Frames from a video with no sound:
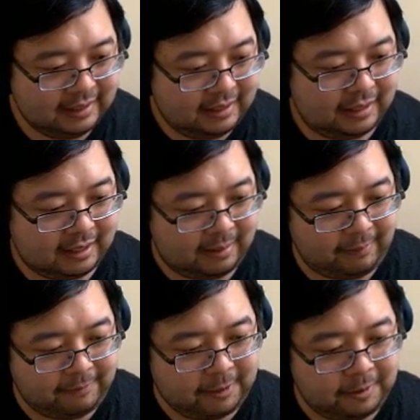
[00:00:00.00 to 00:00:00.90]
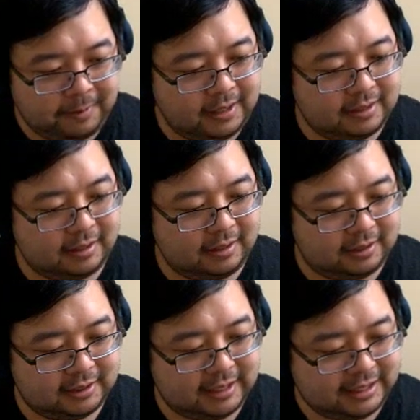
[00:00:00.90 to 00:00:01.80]
If you go into your
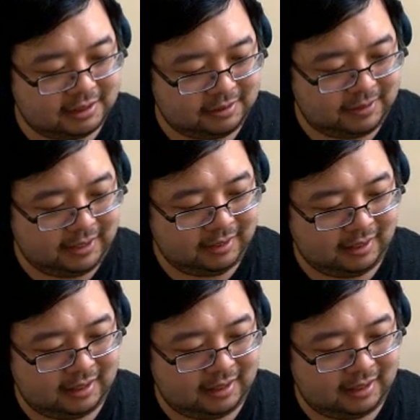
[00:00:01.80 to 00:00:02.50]
stats screen in the